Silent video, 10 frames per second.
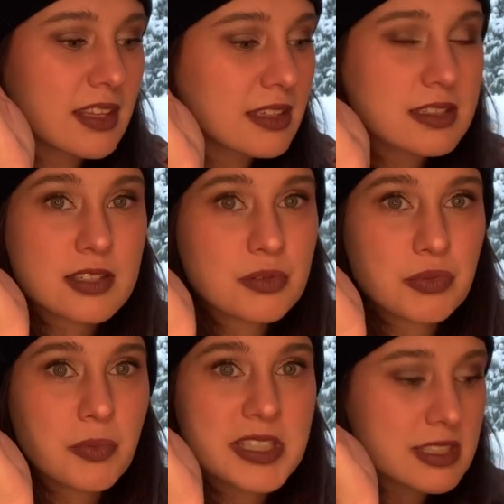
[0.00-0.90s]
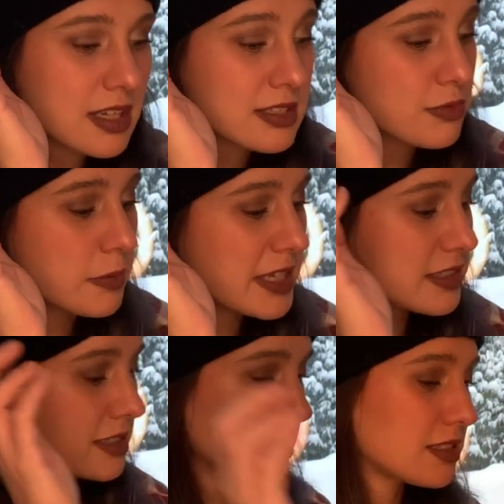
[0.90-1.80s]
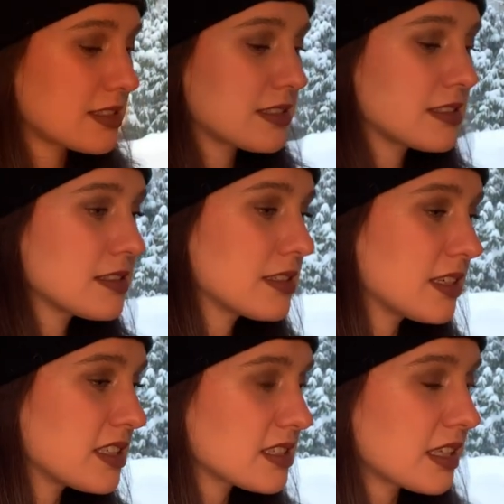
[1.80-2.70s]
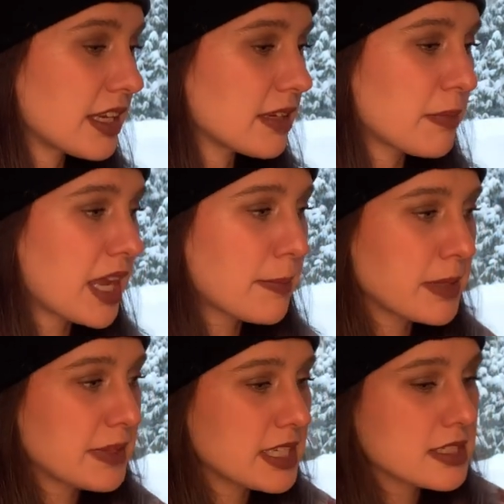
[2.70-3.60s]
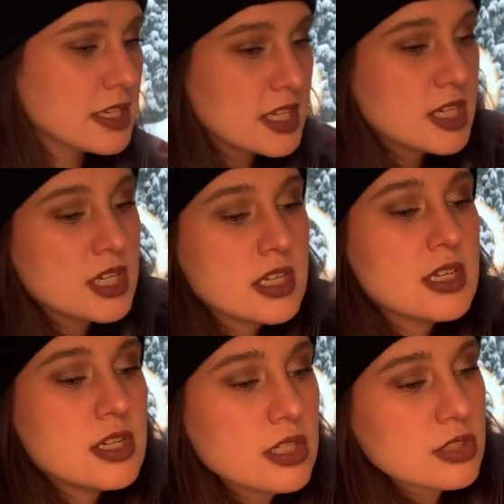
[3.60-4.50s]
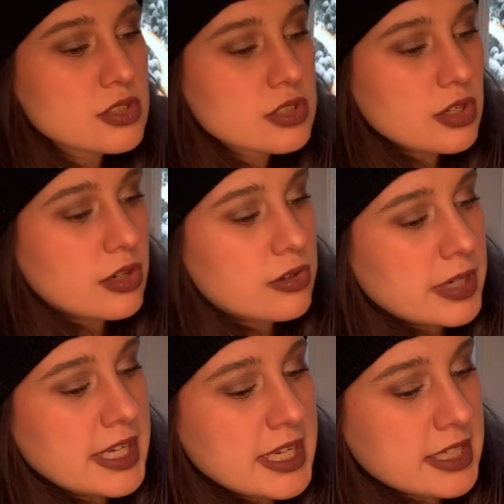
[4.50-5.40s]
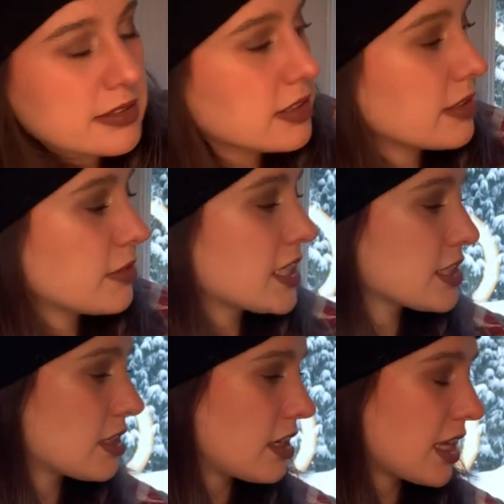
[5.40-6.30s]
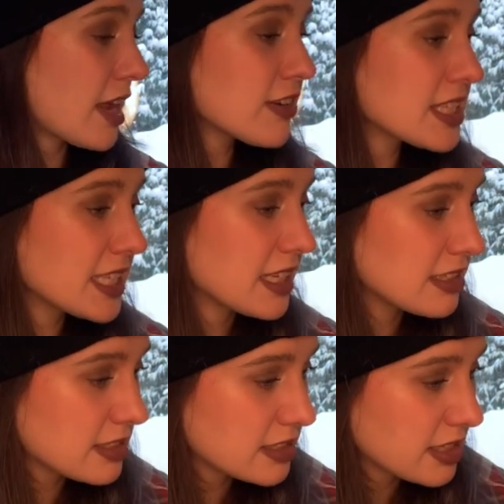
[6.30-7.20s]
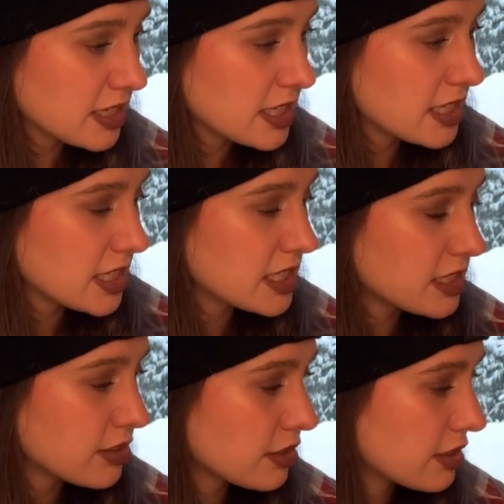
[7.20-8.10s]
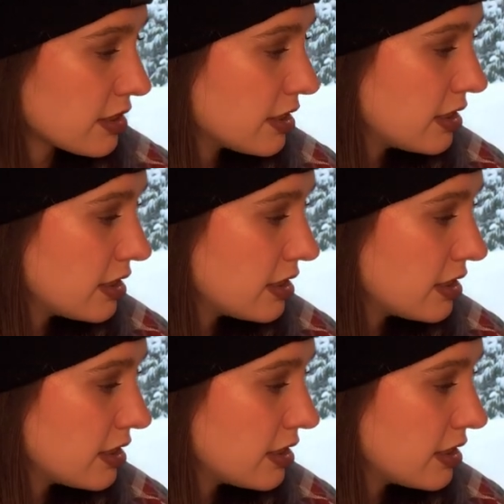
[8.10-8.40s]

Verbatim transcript: That's what romance does. Romance is is like my happy place. So we can talk, everything else is either